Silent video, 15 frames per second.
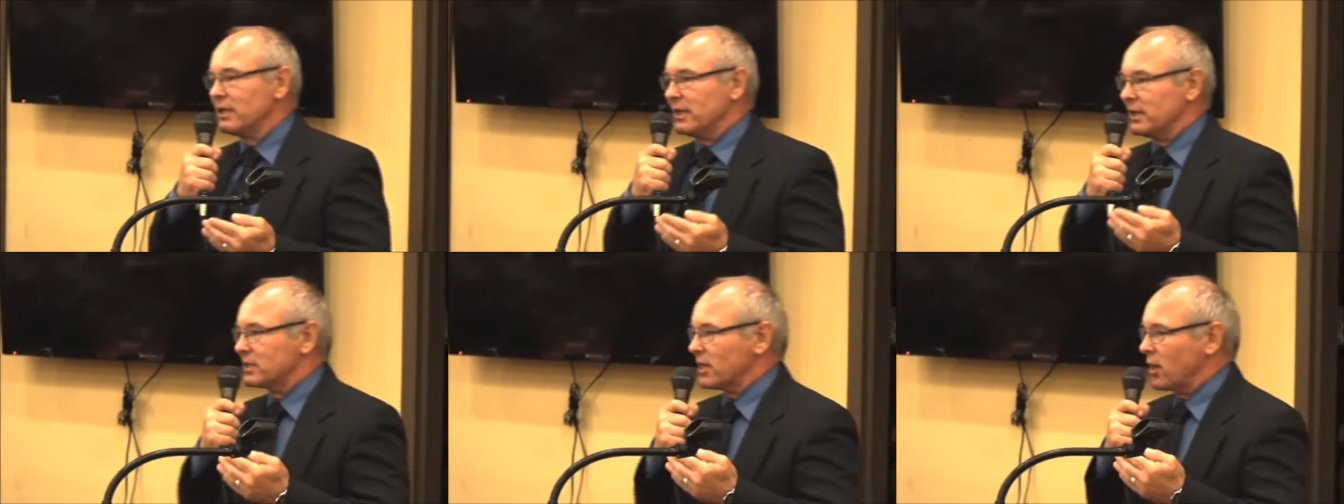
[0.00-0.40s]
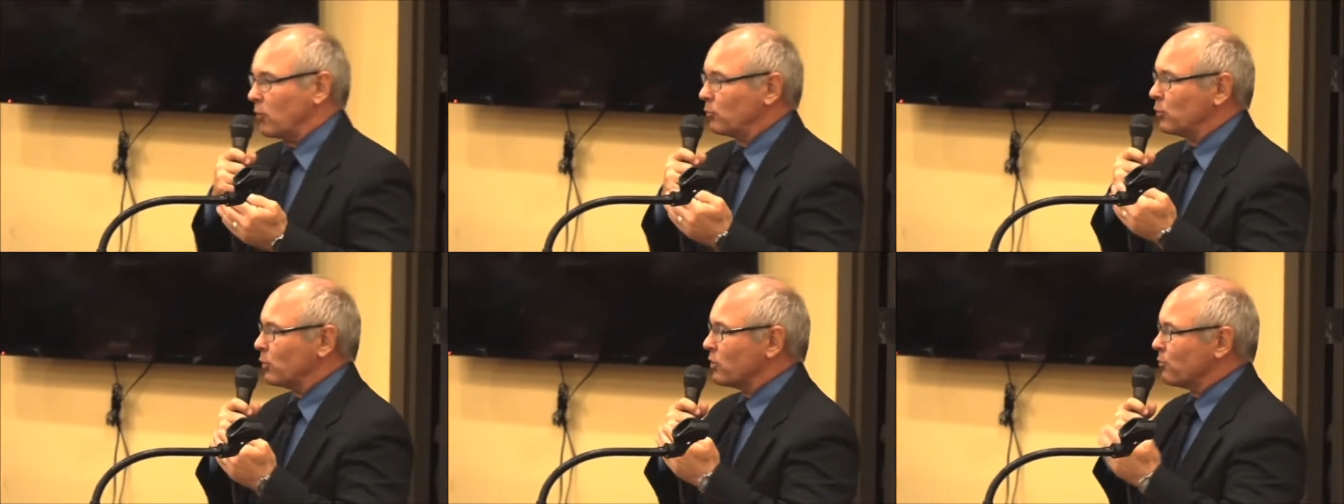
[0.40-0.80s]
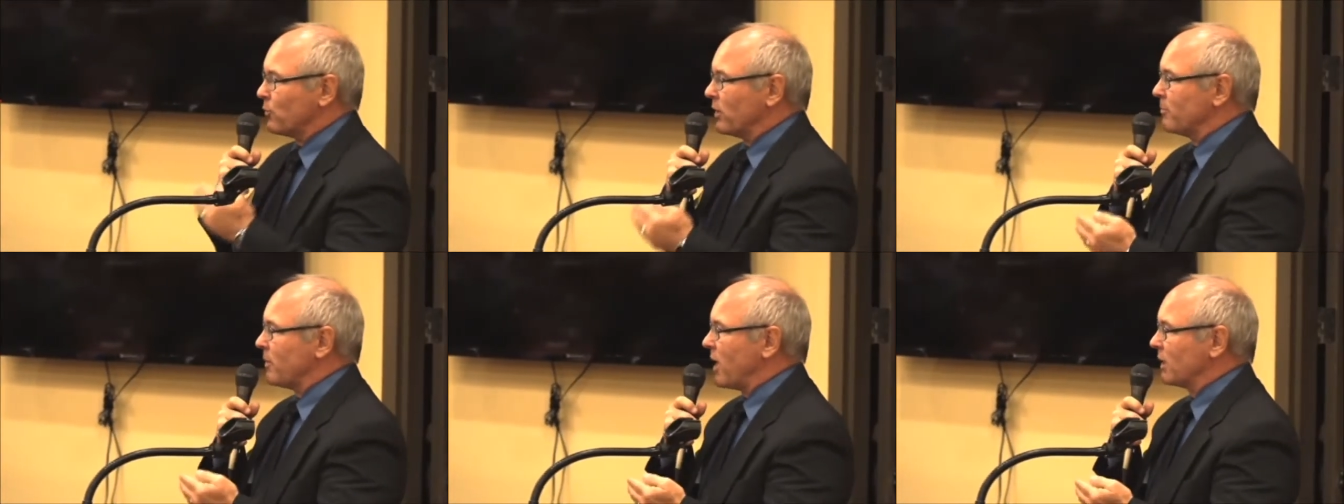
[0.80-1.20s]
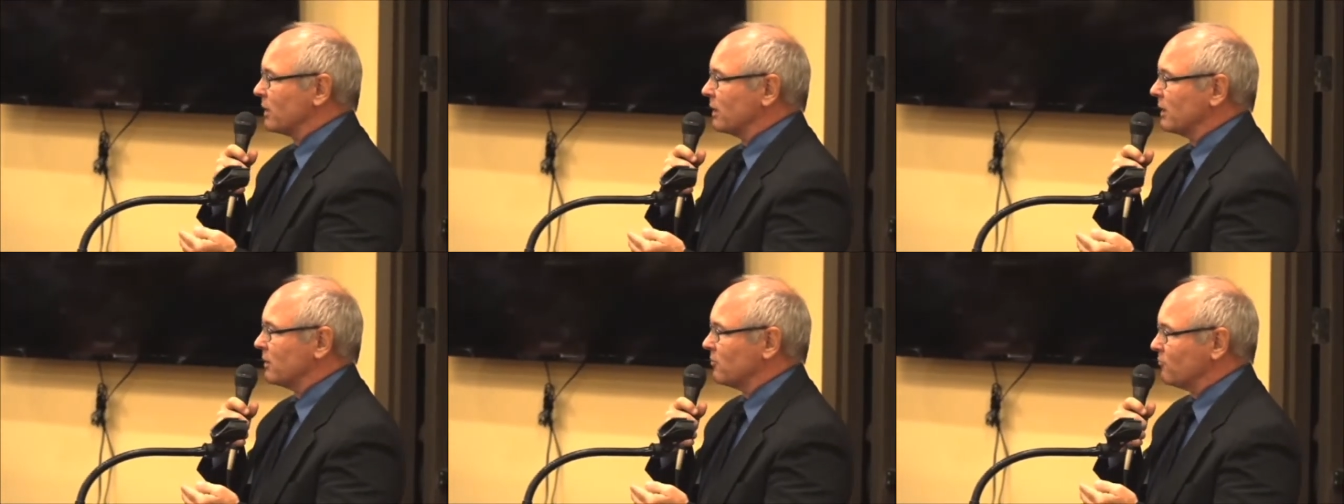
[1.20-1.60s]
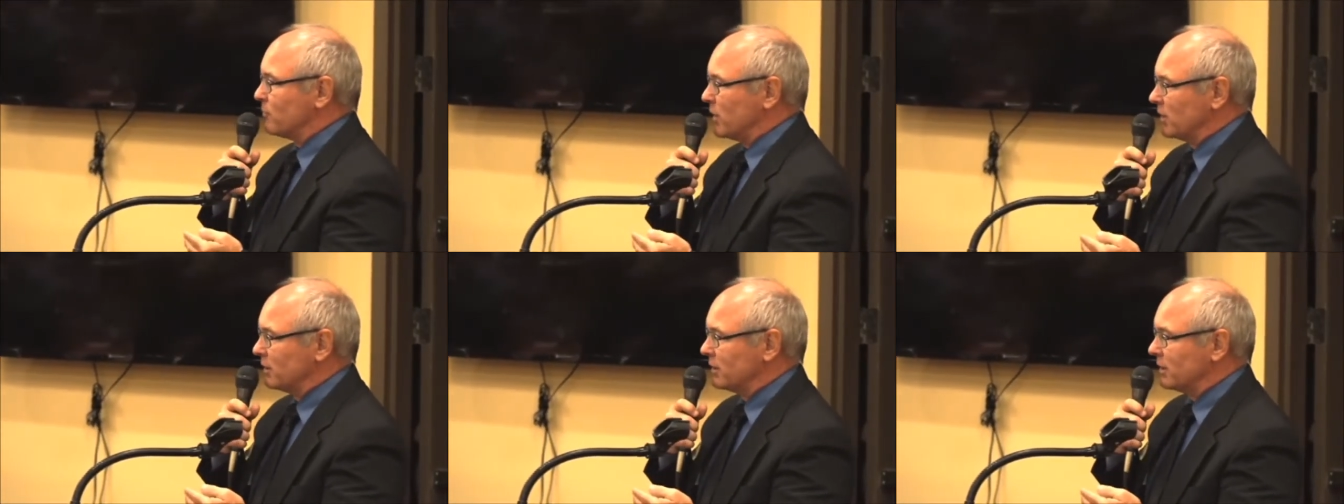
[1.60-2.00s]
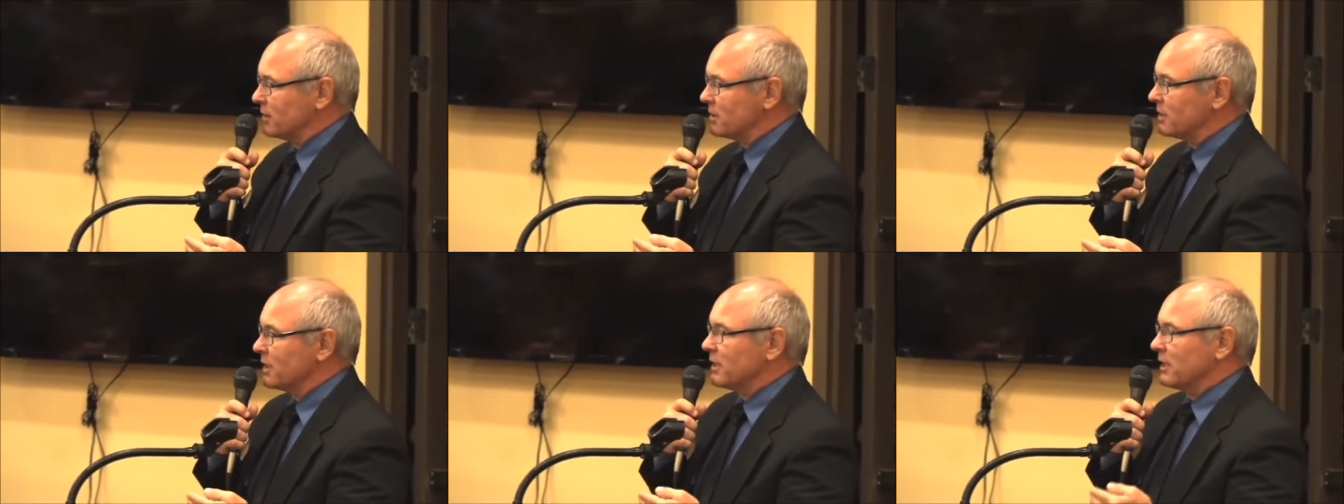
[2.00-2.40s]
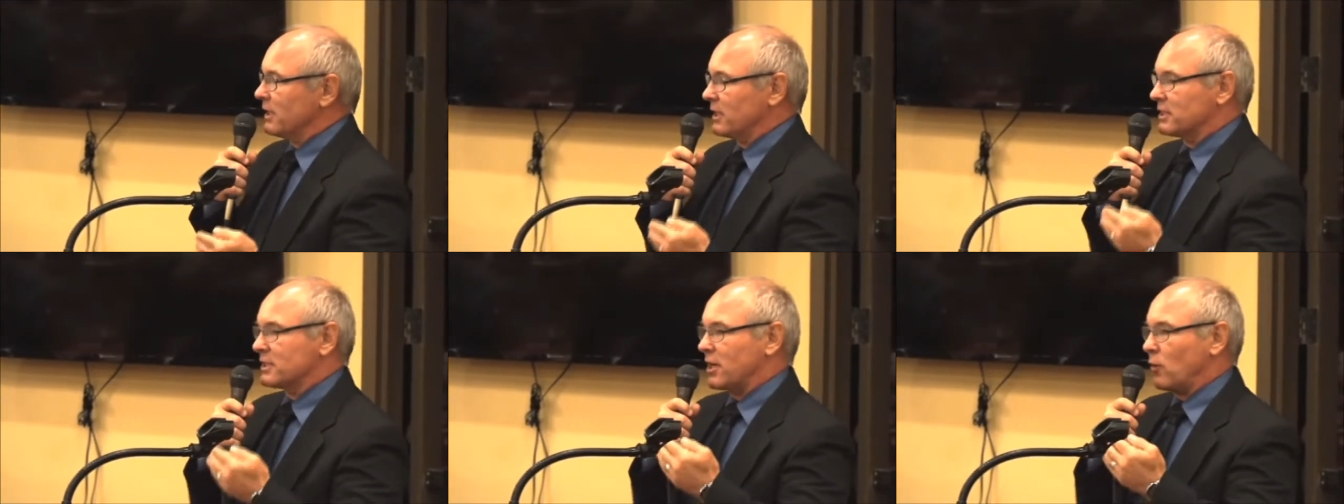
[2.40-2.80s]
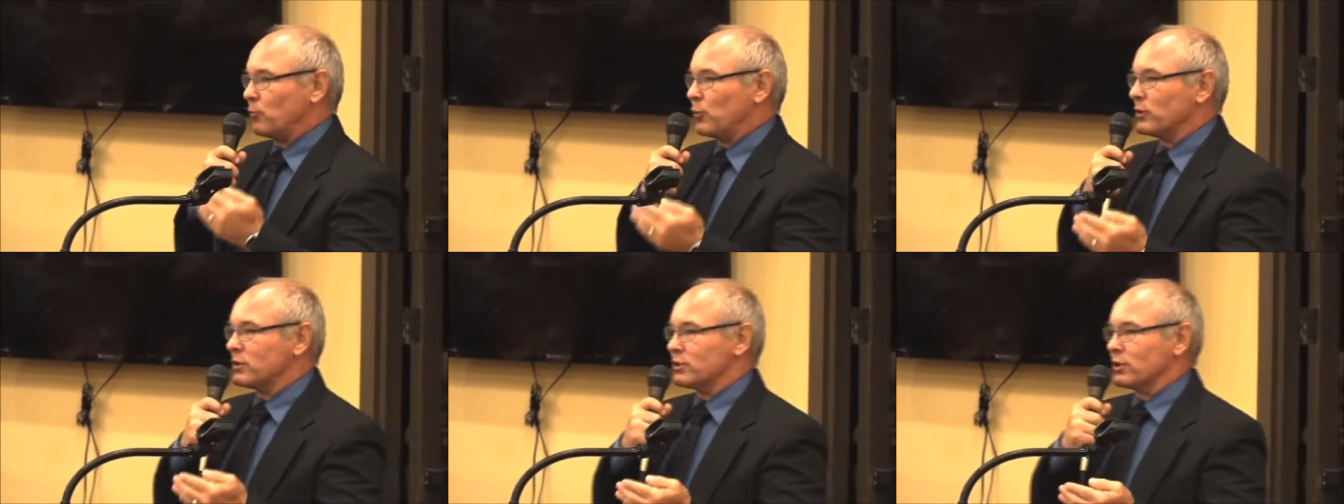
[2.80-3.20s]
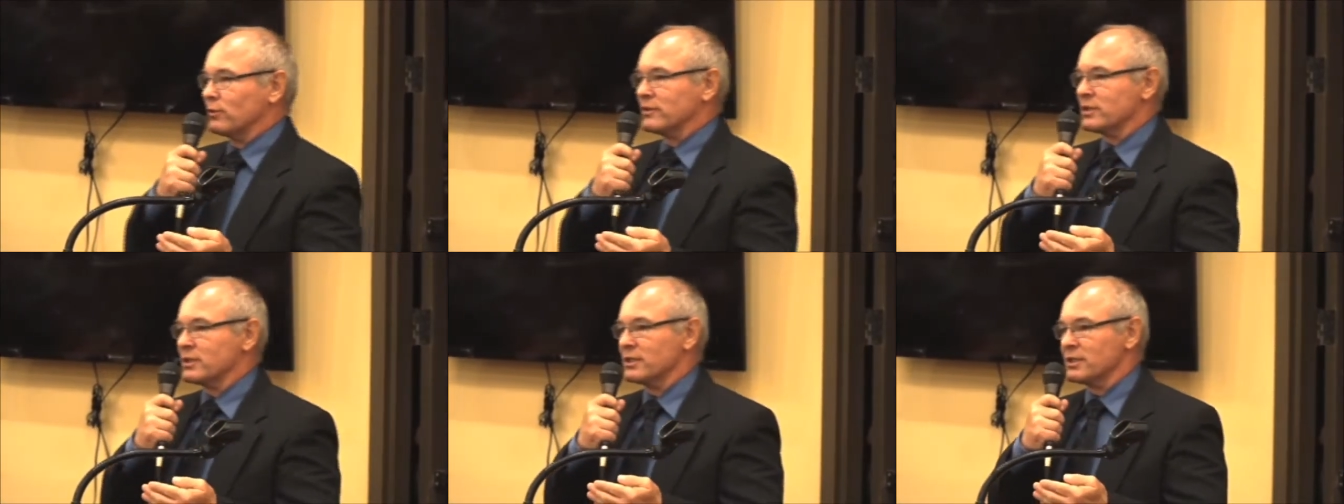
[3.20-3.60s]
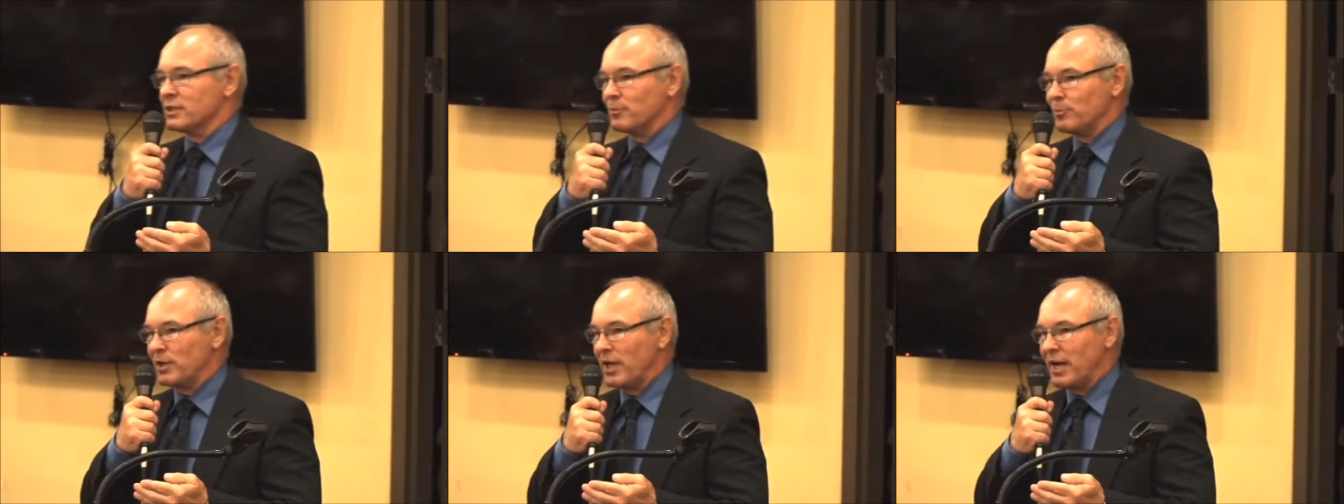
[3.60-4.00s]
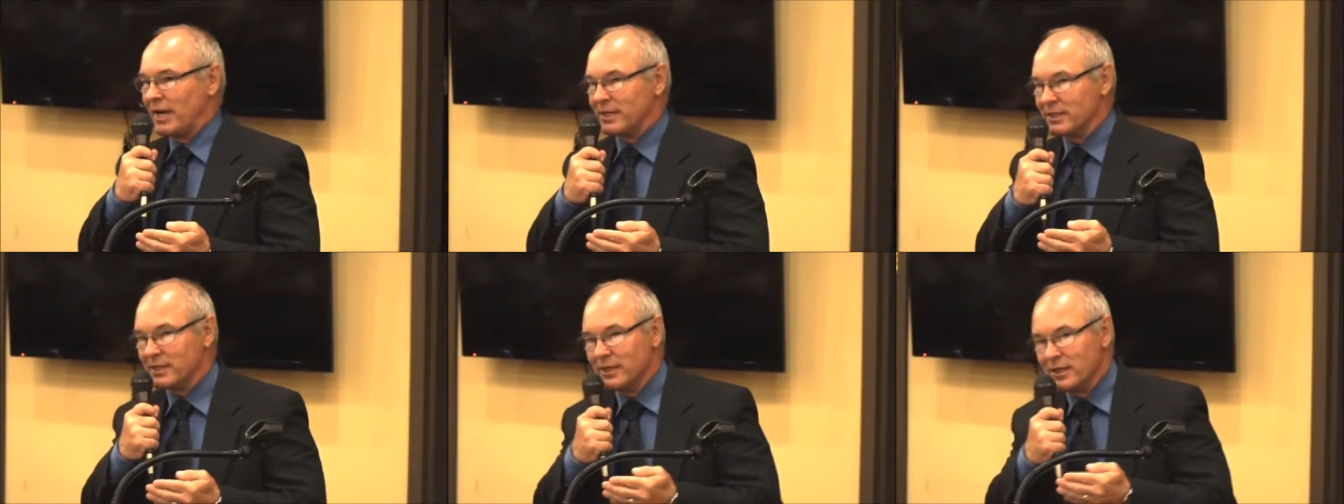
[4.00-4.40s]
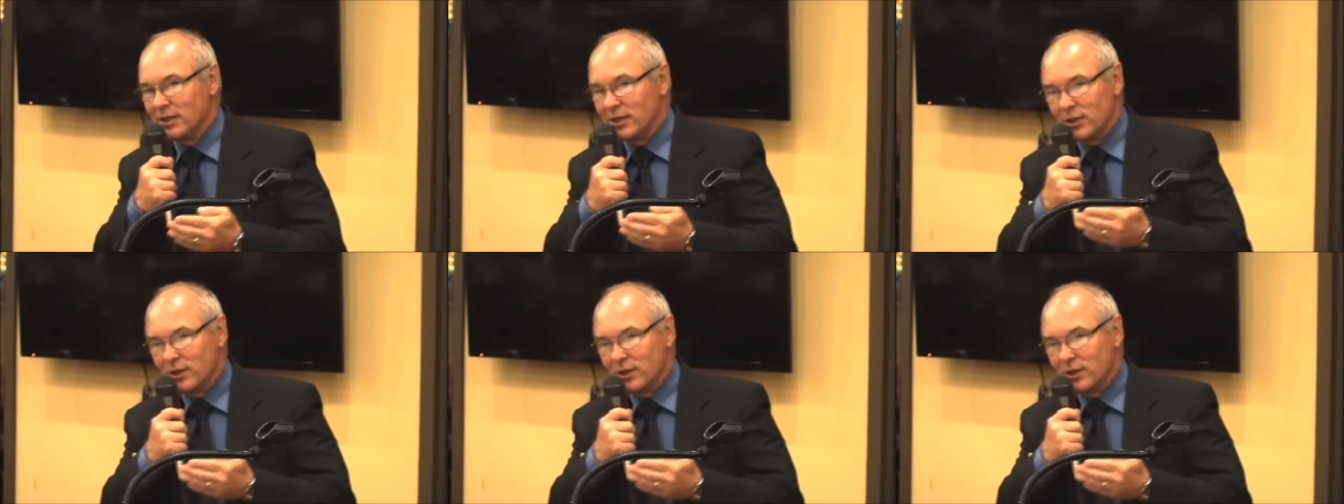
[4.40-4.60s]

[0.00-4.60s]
It's helped with remodeling of buildings. It's helped with service and supplies.